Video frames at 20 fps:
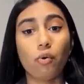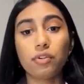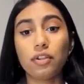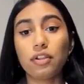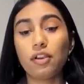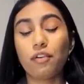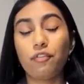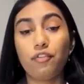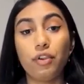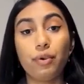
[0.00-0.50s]

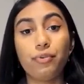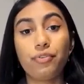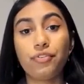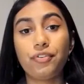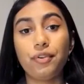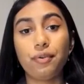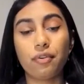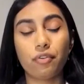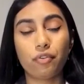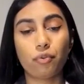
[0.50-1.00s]
only a few
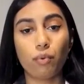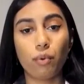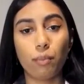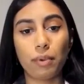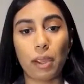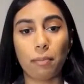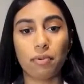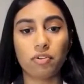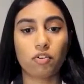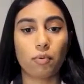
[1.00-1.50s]
students will
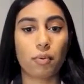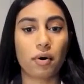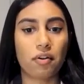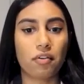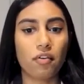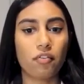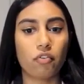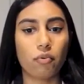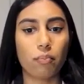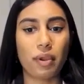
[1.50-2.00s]
be able to
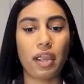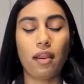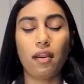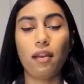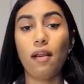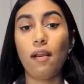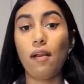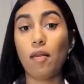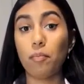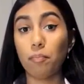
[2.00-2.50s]

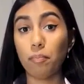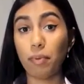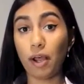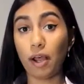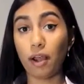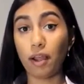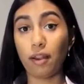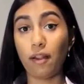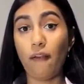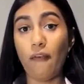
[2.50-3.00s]
participate.
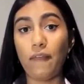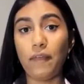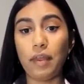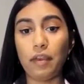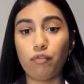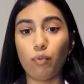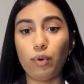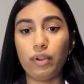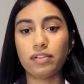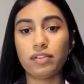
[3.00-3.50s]
But
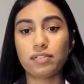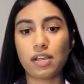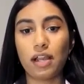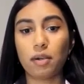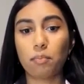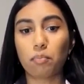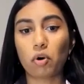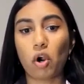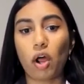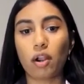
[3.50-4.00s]
if we
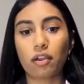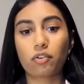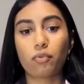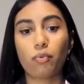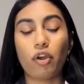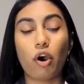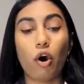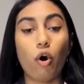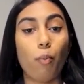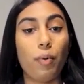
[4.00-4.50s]
design a product
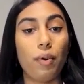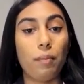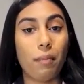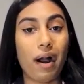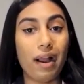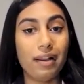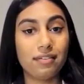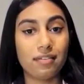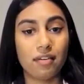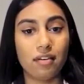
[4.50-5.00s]
with
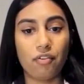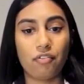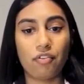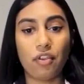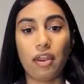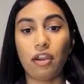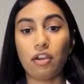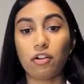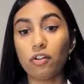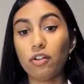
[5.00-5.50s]
open-mindedness
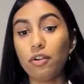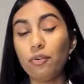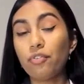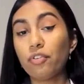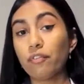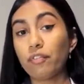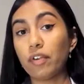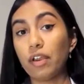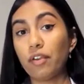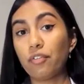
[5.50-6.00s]
and
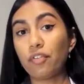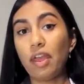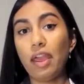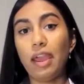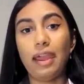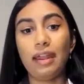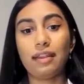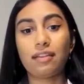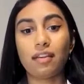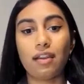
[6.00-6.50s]
inclusiveness,
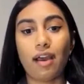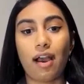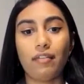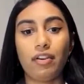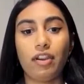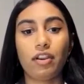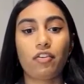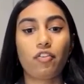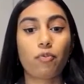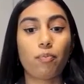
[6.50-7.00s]
it can have
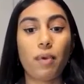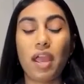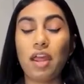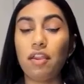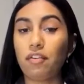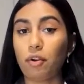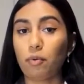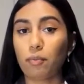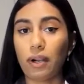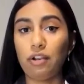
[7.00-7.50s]
an
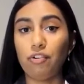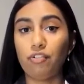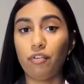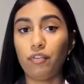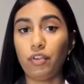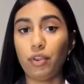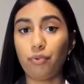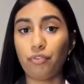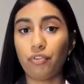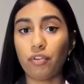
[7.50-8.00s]
expanding range of
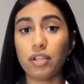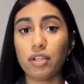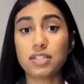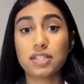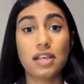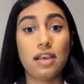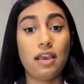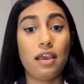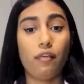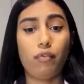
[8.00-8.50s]

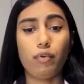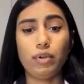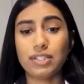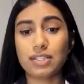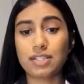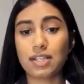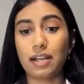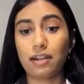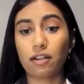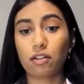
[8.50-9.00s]
uses. If we
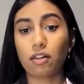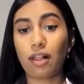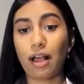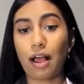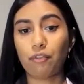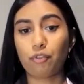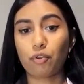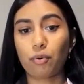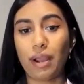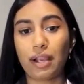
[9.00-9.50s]
design a
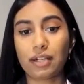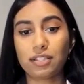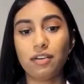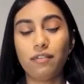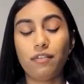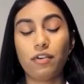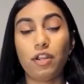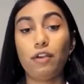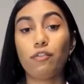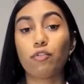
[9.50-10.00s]
classroom
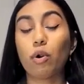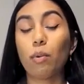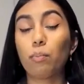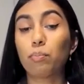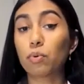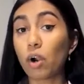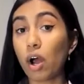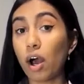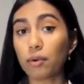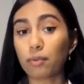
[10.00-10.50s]
activity for a
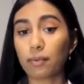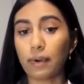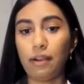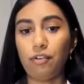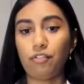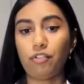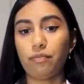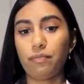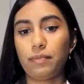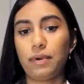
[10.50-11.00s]
broad
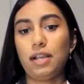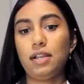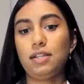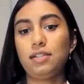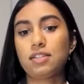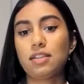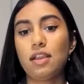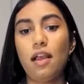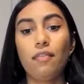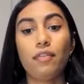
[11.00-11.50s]
range of
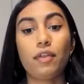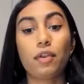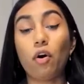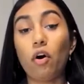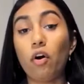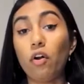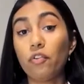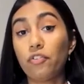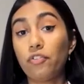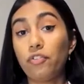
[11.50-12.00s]
minds, then
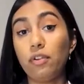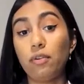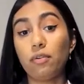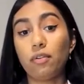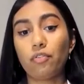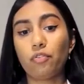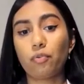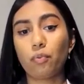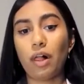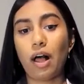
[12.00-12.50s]
all
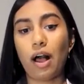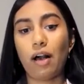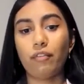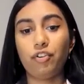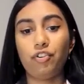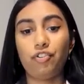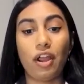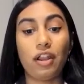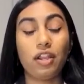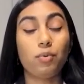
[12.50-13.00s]
students will have a
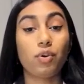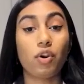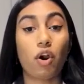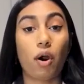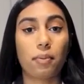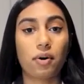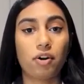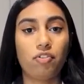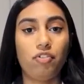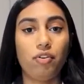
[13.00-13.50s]
genuine
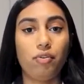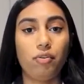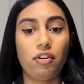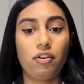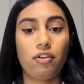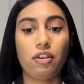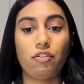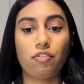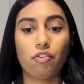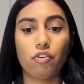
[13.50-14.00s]

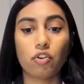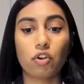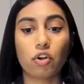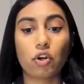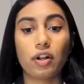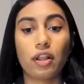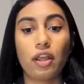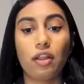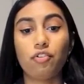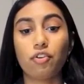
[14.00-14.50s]
opportunity to
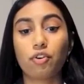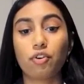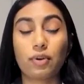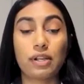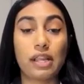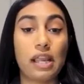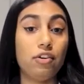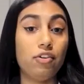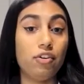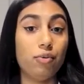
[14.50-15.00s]
learn and to
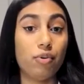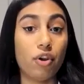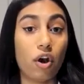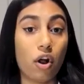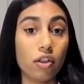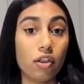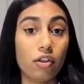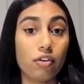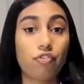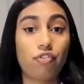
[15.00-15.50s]
create new
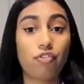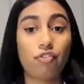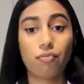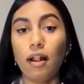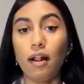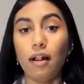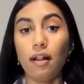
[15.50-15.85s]
knowledge.